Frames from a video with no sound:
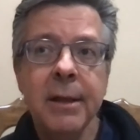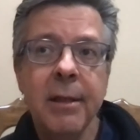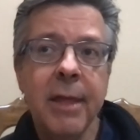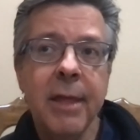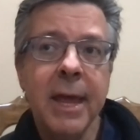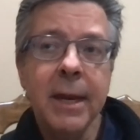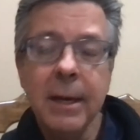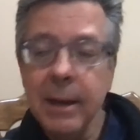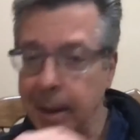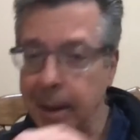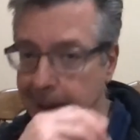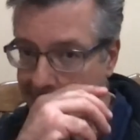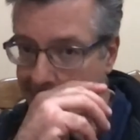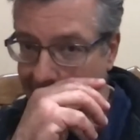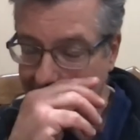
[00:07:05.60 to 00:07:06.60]
then
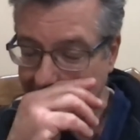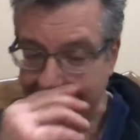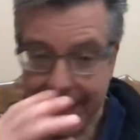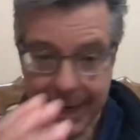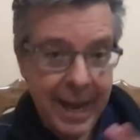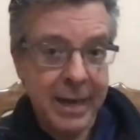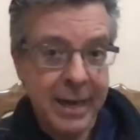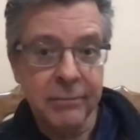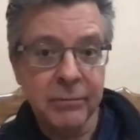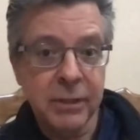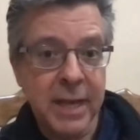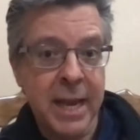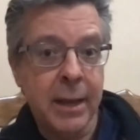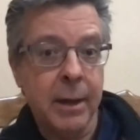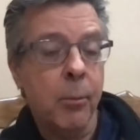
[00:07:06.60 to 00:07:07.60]
I kind of
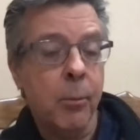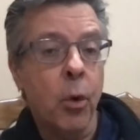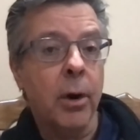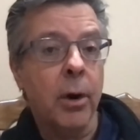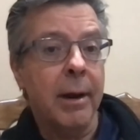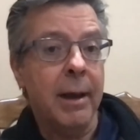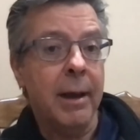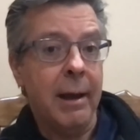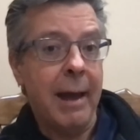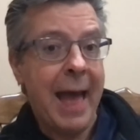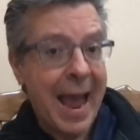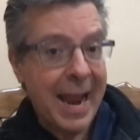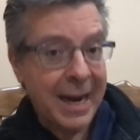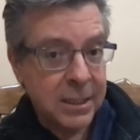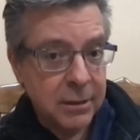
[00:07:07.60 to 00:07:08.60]
take a more
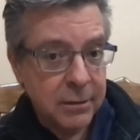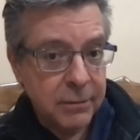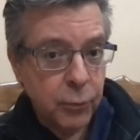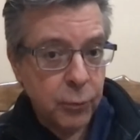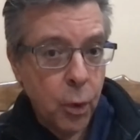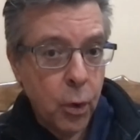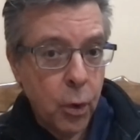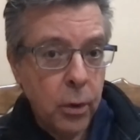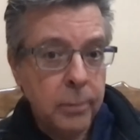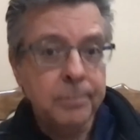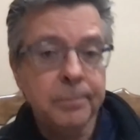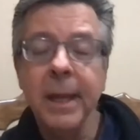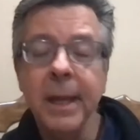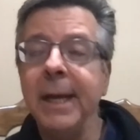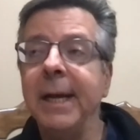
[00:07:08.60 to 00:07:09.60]
active mm-hmm. role
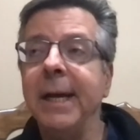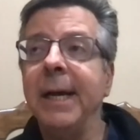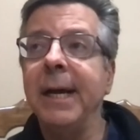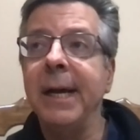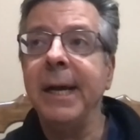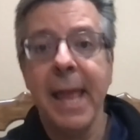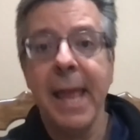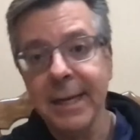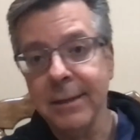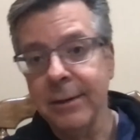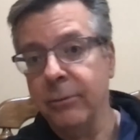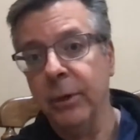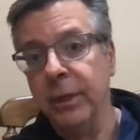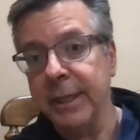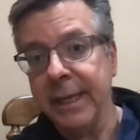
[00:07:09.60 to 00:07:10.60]
uh,
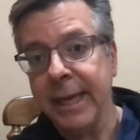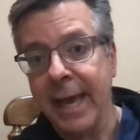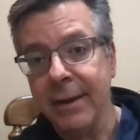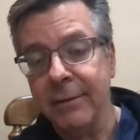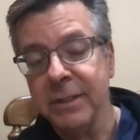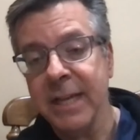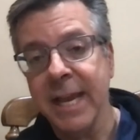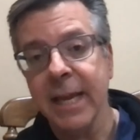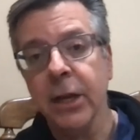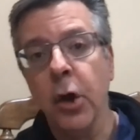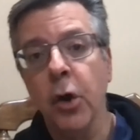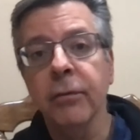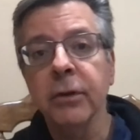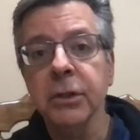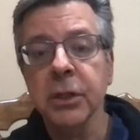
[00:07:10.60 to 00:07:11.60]
and really kind of take
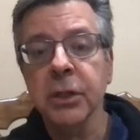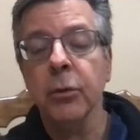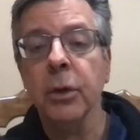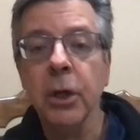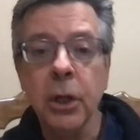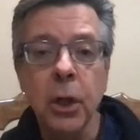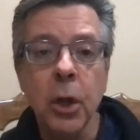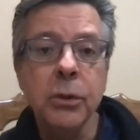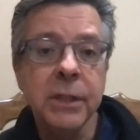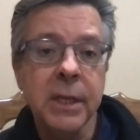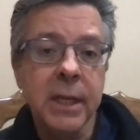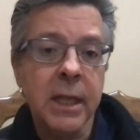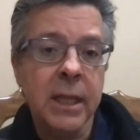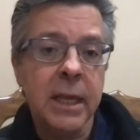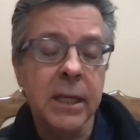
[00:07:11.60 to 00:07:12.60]
over. So
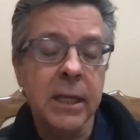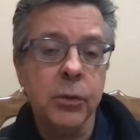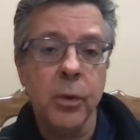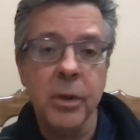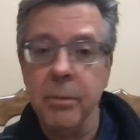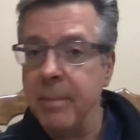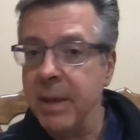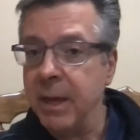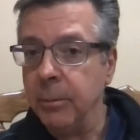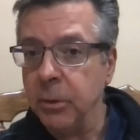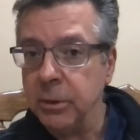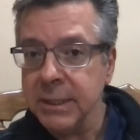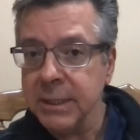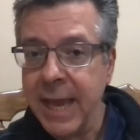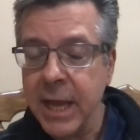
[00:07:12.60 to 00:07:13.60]
closing things with
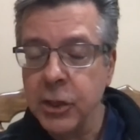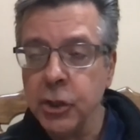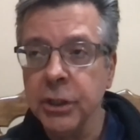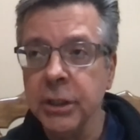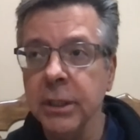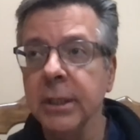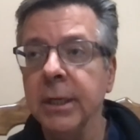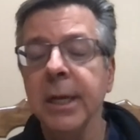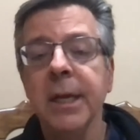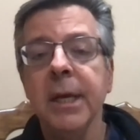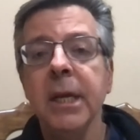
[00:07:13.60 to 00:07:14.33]
minimal tension,